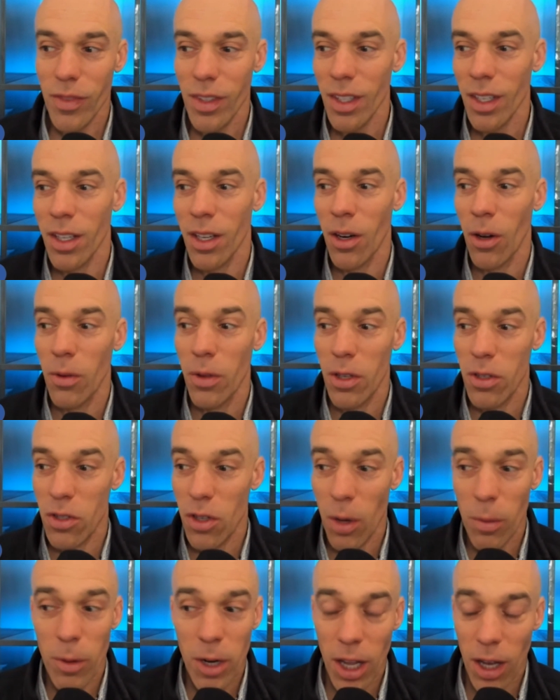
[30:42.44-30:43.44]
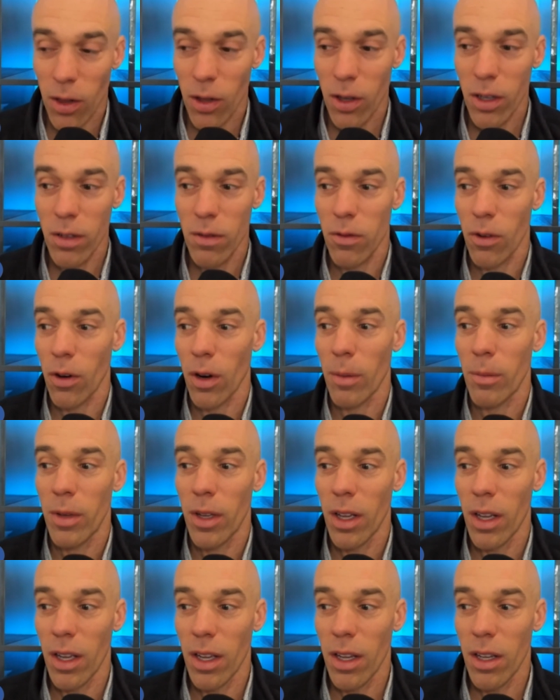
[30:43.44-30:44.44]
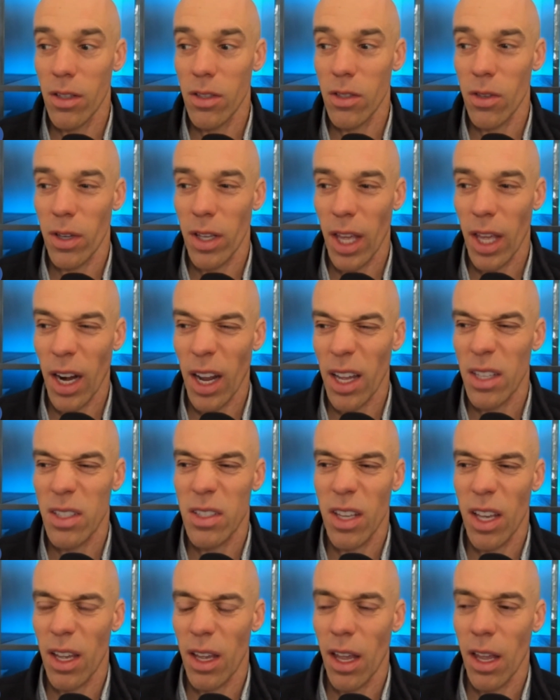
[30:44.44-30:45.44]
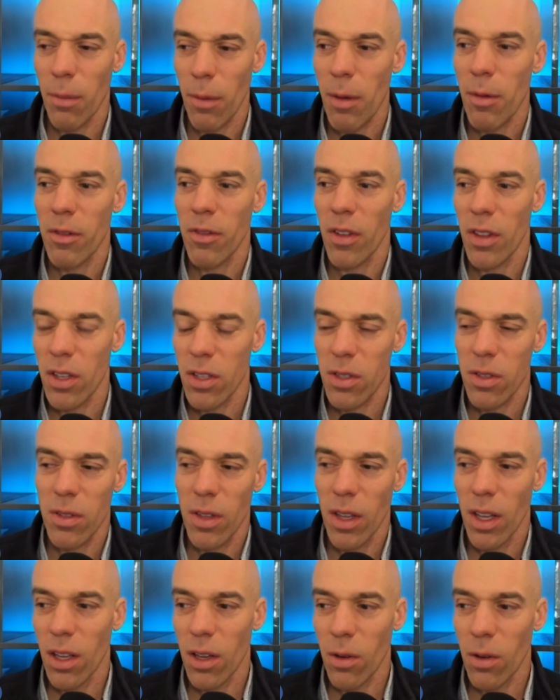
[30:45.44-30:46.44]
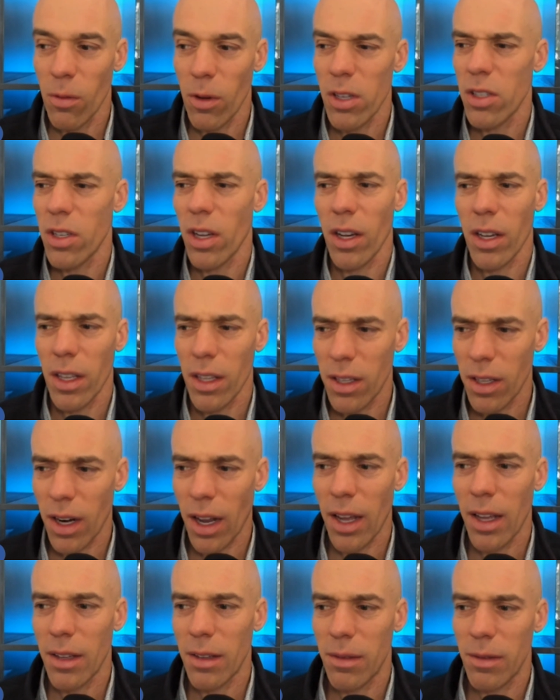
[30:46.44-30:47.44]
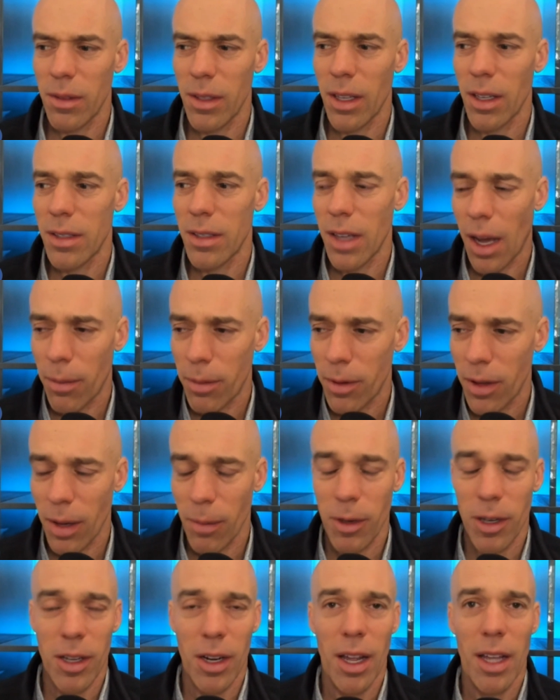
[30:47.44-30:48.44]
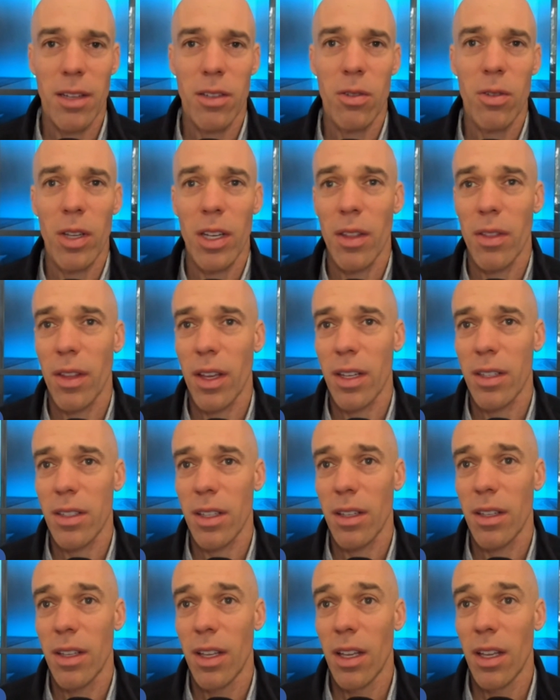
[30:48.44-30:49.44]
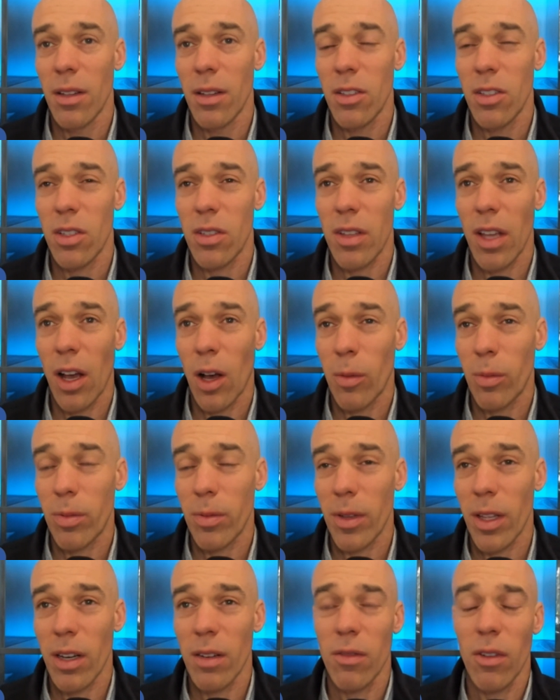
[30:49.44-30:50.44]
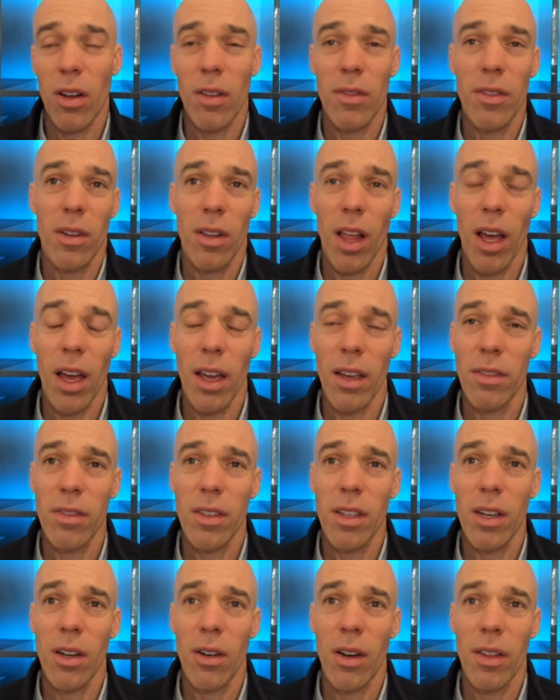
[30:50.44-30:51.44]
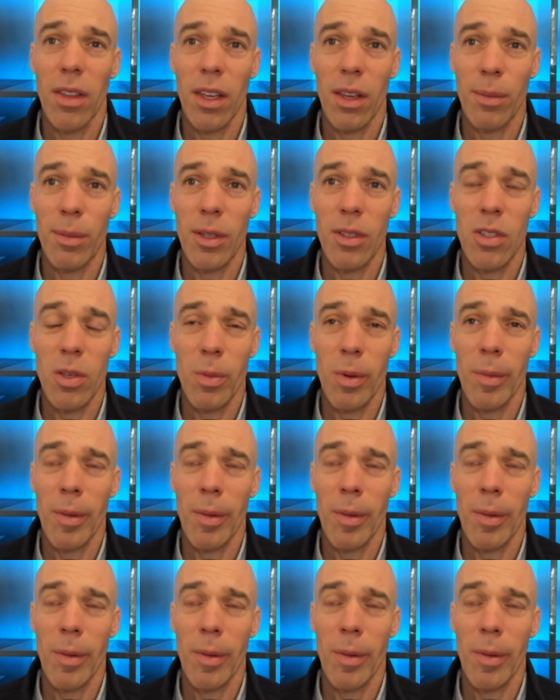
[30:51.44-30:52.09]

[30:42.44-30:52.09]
there's nobody out looking for them. So can I say, hey, maybe for this one child, could I adopt them, or could I do anything to just help get involved in their life? I think it'd be super